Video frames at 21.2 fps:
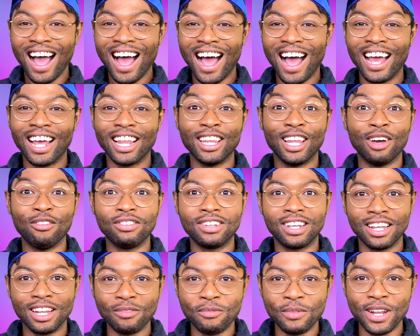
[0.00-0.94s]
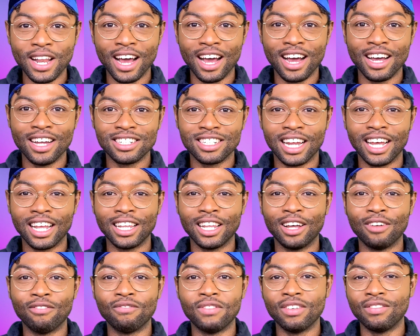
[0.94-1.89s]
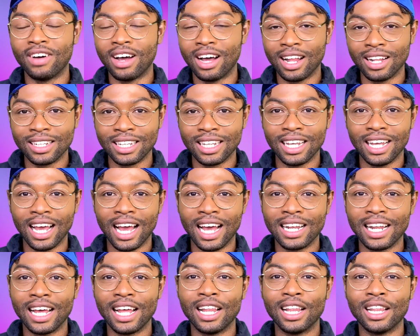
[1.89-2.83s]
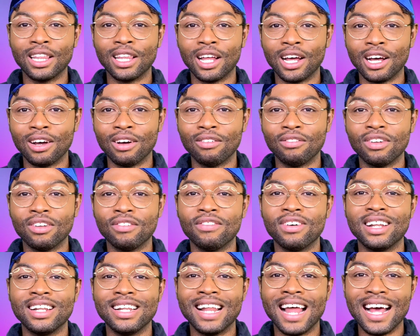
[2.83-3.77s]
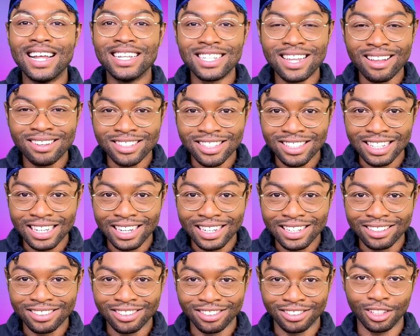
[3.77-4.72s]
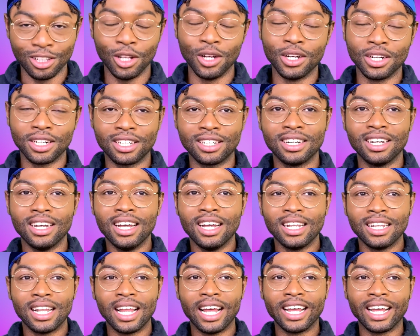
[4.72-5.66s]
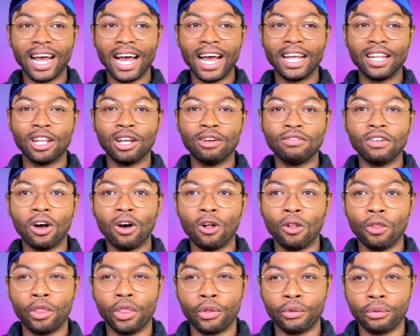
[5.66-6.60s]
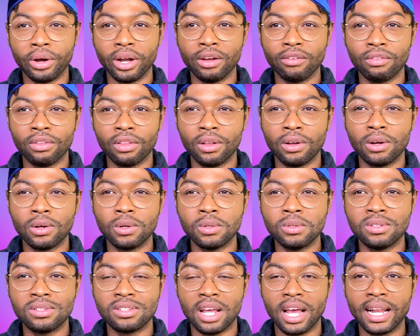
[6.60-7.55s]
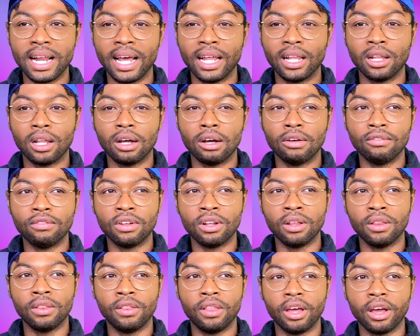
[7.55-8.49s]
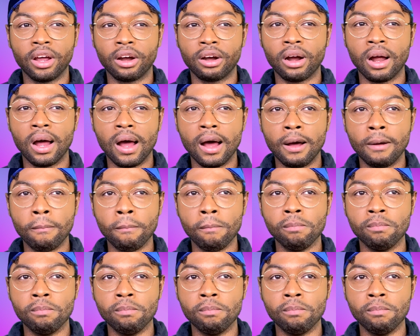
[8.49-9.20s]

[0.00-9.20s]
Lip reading: I love Keta Minaj, I love Vivaldi, and I loved Vanessa's look. Like, I loved all three of those, and I loved their